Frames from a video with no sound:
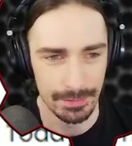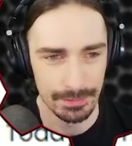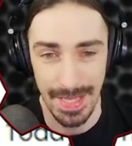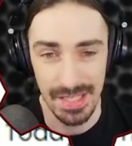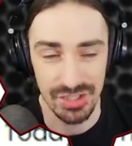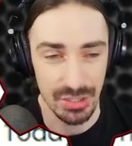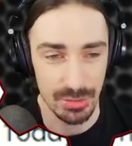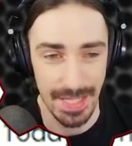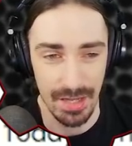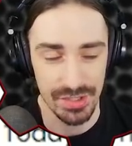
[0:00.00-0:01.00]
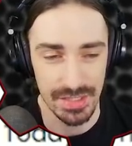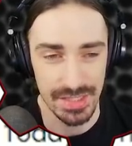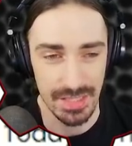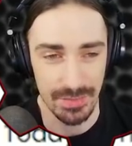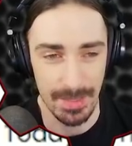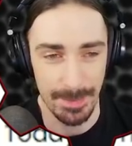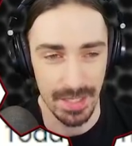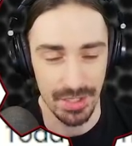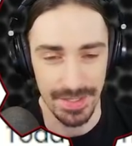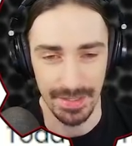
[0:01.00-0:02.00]
I guess 2000 is even a
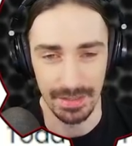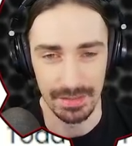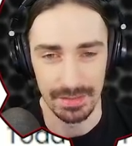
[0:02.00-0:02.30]
better year.